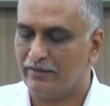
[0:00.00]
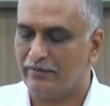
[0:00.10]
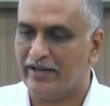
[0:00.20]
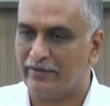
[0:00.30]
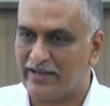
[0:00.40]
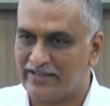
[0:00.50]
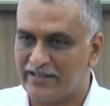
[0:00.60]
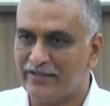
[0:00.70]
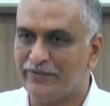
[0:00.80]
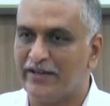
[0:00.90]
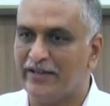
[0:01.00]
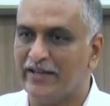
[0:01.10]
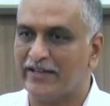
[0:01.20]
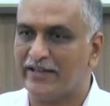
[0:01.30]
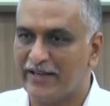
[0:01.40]
we have identified
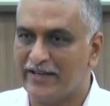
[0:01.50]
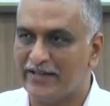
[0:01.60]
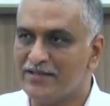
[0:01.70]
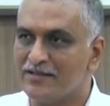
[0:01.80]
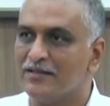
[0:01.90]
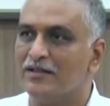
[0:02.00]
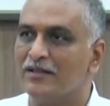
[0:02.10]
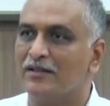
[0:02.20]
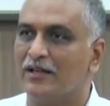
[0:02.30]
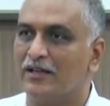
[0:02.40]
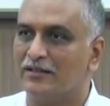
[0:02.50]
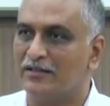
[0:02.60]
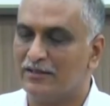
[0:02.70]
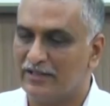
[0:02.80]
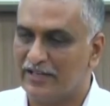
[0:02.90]
a case and
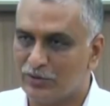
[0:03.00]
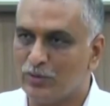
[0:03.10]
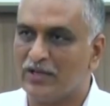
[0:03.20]
that yet to